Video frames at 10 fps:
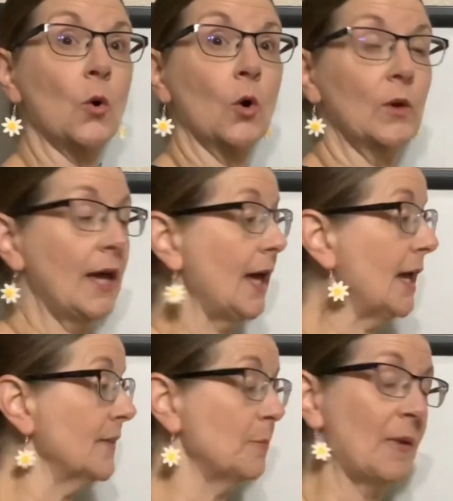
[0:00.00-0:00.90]

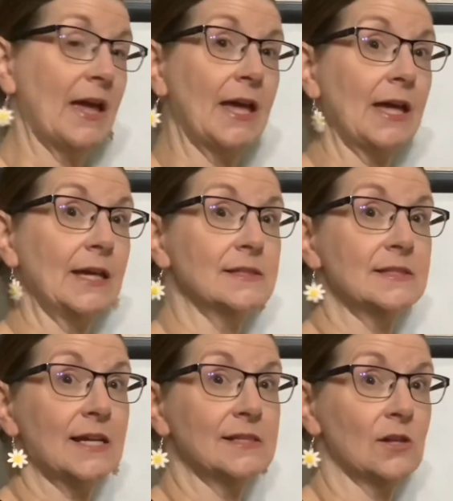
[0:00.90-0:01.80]
okay, the paint
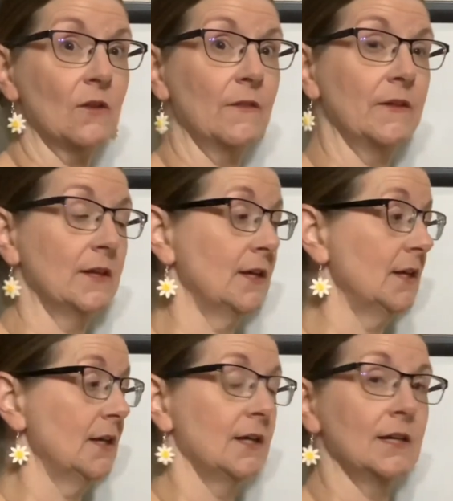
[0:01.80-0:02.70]
stays on
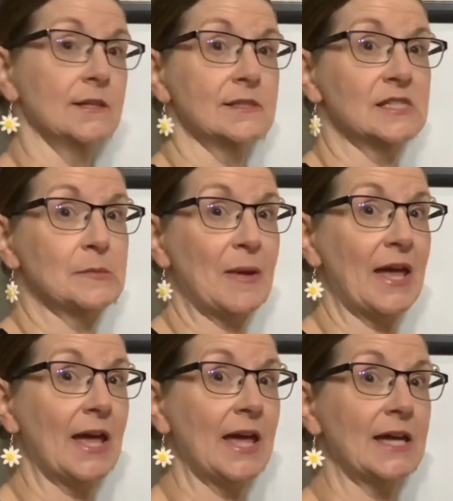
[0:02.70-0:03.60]
this
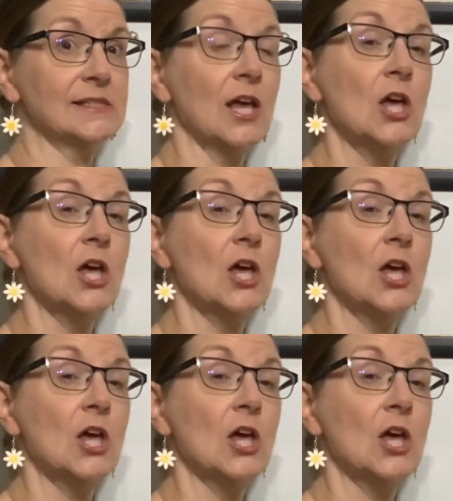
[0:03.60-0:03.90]
space.